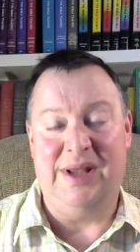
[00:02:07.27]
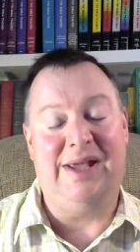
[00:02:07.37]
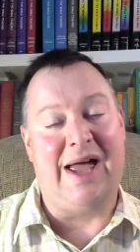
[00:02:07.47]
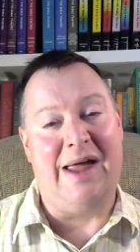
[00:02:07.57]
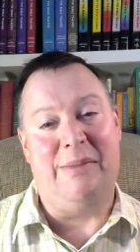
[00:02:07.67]
He
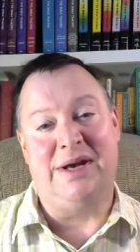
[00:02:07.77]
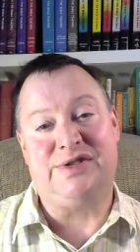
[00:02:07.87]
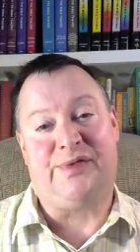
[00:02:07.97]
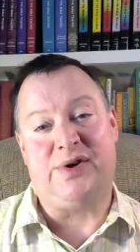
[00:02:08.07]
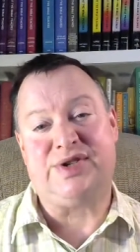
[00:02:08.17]
came at
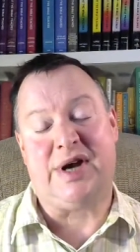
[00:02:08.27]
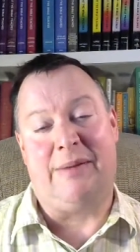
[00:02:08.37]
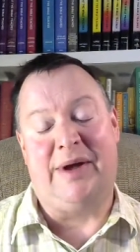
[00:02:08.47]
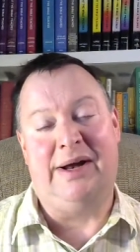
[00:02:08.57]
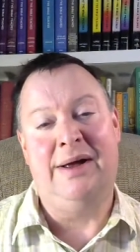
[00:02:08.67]
his first
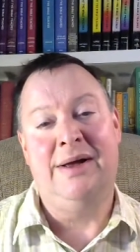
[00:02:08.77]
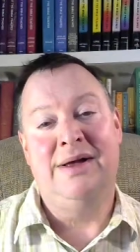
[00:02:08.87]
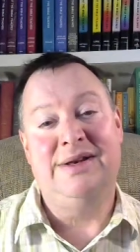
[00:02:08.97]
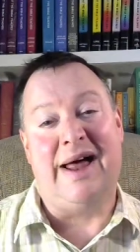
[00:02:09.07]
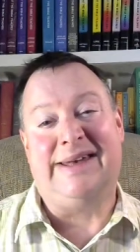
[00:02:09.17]
coming
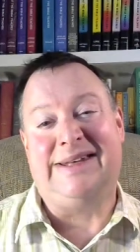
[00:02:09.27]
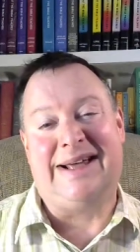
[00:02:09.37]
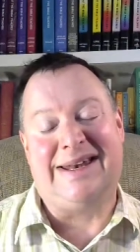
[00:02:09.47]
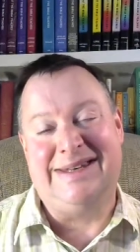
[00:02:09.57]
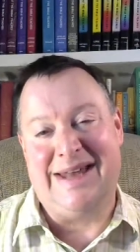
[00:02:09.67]
not to
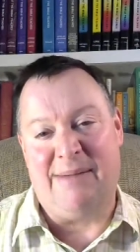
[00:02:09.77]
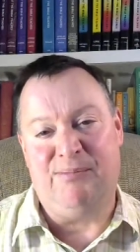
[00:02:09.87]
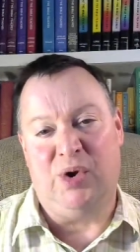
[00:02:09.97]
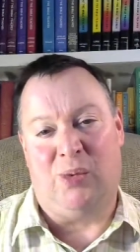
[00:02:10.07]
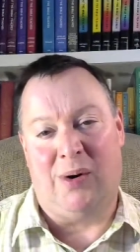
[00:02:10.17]

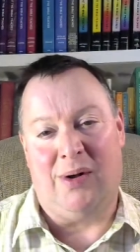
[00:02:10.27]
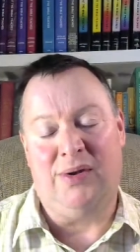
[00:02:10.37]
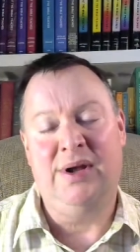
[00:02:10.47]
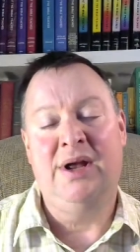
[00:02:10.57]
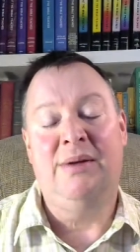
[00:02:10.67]
condemn the world,